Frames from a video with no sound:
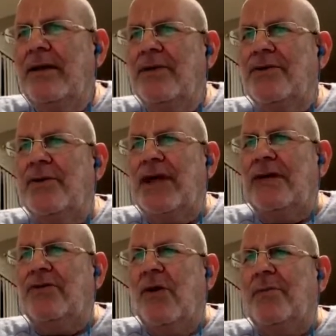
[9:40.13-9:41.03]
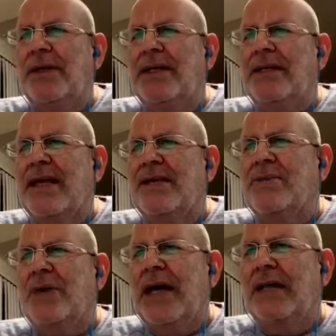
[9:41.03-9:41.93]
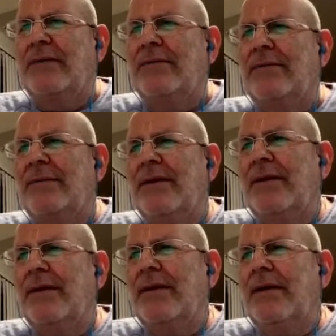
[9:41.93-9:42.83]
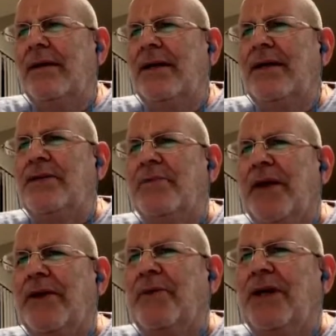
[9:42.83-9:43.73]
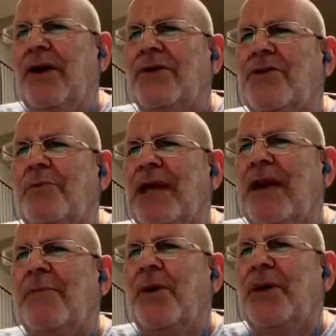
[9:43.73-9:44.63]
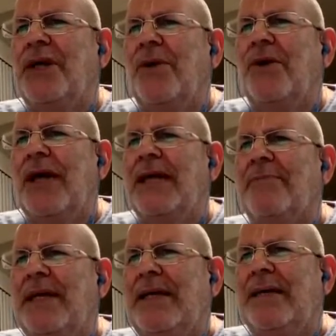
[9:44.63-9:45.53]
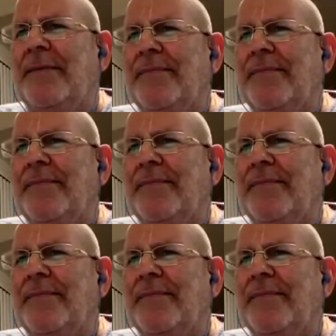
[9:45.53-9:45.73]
So then Draupadi says, well, his mother will also become a widow like me,